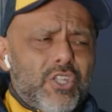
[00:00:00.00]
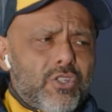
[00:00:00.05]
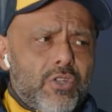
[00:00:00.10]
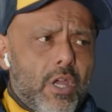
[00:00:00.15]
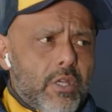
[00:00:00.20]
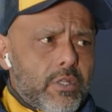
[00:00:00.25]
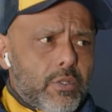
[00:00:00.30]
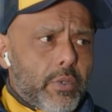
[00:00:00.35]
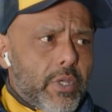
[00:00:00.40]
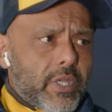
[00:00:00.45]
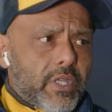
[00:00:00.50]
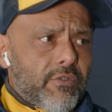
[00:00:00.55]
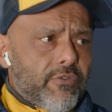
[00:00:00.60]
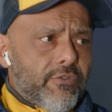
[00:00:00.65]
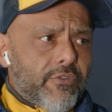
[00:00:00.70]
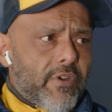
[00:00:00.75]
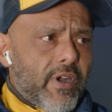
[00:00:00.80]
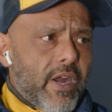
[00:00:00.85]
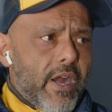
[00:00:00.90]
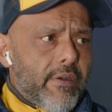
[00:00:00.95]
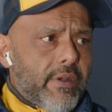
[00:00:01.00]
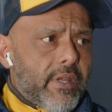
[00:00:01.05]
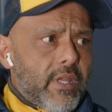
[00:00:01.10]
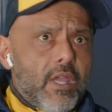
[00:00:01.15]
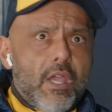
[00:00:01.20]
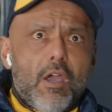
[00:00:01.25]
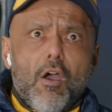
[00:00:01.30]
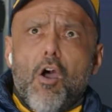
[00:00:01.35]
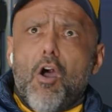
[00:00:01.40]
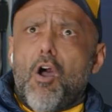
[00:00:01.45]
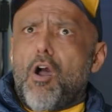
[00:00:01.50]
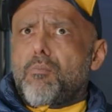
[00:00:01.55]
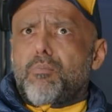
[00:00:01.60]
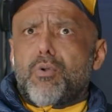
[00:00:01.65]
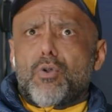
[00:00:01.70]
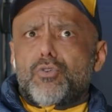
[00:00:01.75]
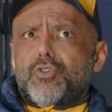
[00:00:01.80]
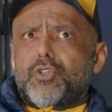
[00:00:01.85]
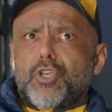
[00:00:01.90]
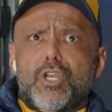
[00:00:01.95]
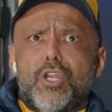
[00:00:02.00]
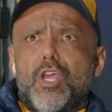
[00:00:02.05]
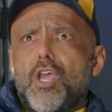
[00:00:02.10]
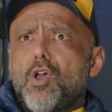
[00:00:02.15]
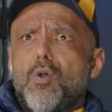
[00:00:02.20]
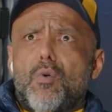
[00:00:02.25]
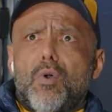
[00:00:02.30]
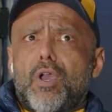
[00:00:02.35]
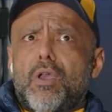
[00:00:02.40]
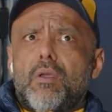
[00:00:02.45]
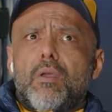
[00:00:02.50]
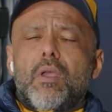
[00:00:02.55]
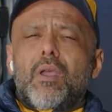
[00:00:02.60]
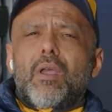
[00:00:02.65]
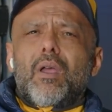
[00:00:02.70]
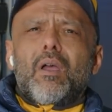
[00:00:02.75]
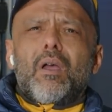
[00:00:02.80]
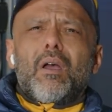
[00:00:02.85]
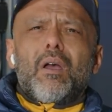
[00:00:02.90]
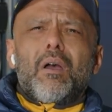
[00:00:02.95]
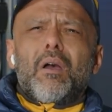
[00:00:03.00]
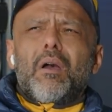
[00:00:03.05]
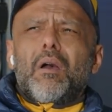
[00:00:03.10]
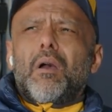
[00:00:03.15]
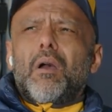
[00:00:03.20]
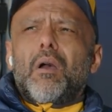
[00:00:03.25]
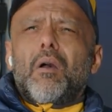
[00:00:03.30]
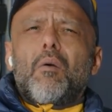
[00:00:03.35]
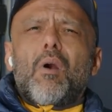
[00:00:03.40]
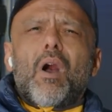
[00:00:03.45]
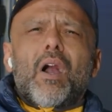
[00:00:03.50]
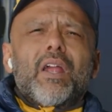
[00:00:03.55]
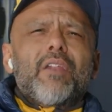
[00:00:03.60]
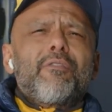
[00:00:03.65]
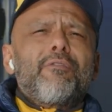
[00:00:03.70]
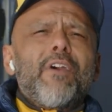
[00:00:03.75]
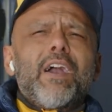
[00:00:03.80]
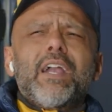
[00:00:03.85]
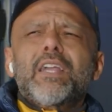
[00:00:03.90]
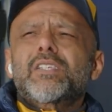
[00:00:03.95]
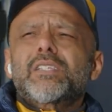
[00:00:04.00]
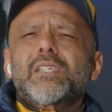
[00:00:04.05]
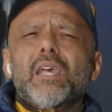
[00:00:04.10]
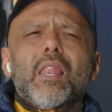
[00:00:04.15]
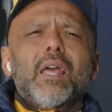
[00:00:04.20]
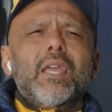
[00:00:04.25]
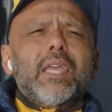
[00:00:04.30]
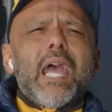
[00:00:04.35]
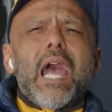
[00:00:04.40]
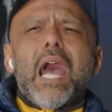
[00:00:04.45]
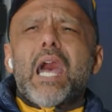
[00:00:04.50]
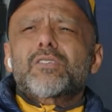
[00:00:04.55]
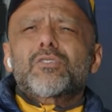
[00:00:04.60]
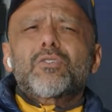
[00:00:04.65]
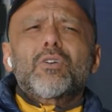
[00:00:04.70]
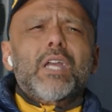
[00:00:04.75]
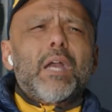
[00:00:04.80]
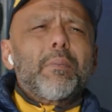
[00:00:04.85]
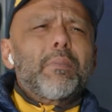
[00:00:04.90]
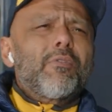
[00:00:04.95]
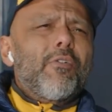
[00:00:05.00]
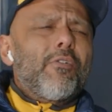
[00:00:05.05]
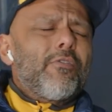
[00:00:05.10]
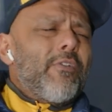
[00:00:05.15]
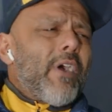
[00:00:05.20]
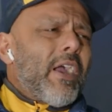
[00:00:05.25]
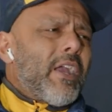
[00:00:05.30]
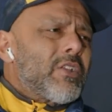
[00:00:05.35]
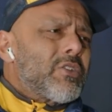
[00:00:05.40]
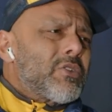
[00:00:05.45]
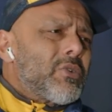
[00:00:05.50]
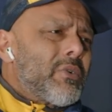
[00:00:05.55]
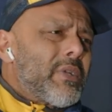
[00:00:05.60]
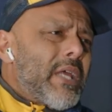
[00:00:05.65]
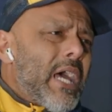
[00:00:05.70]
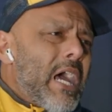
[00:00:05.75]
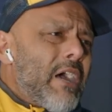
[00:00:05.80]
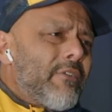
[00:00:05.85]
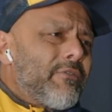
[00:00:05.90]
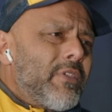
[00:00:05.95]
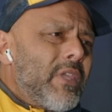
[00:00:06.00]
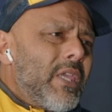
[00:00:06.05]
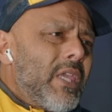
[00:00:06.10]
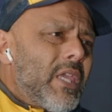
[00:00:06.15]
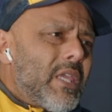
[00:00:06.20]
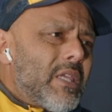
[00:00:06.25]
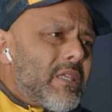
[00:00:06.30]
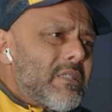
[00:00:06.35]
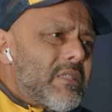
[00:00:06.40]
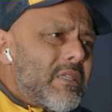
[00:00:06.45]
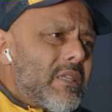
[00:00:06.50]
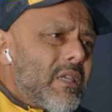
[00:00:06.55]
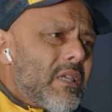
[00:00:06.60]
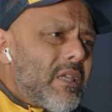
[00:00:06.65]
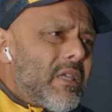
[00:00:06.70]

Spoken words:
time to work at Ferrari. Oh, bullshit. Well, I'm going to fucking sell a car. It's not coming for fucking 2.5 years.